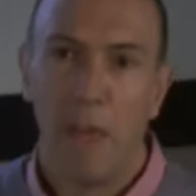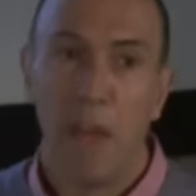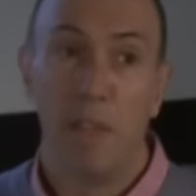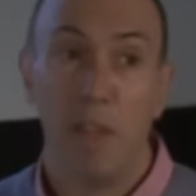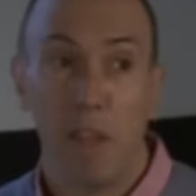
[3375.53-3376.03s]

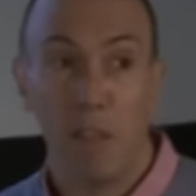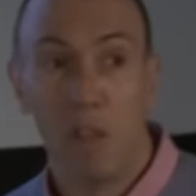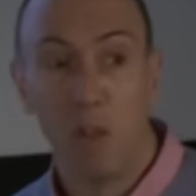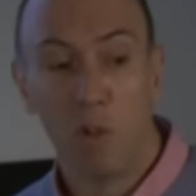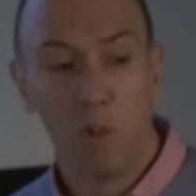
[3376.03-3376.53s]
And the
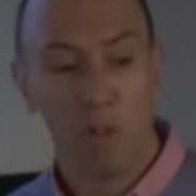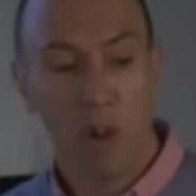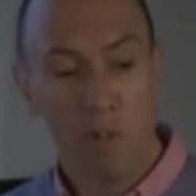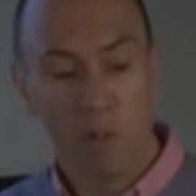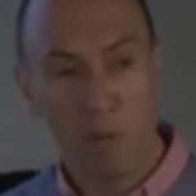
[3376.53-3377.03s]
conclusion
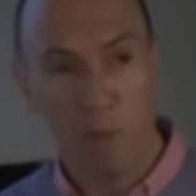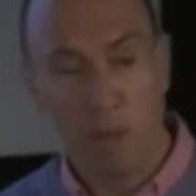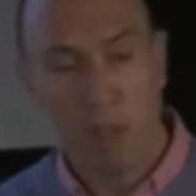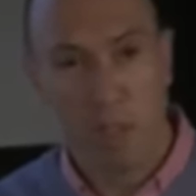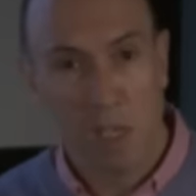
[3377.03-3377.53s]
I draw from
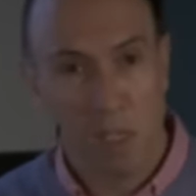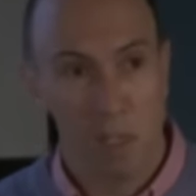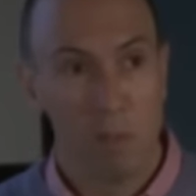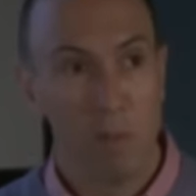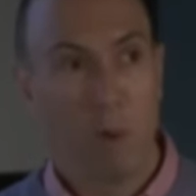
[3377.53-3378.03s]
this
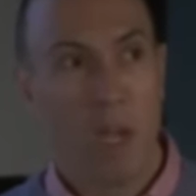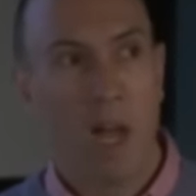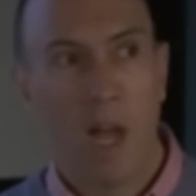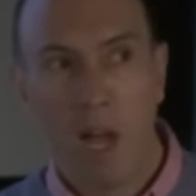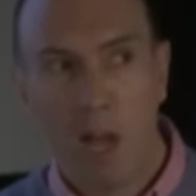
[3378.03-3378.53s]
is we
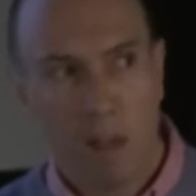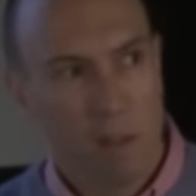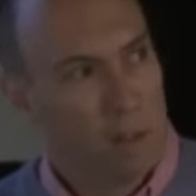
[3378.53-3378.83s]
are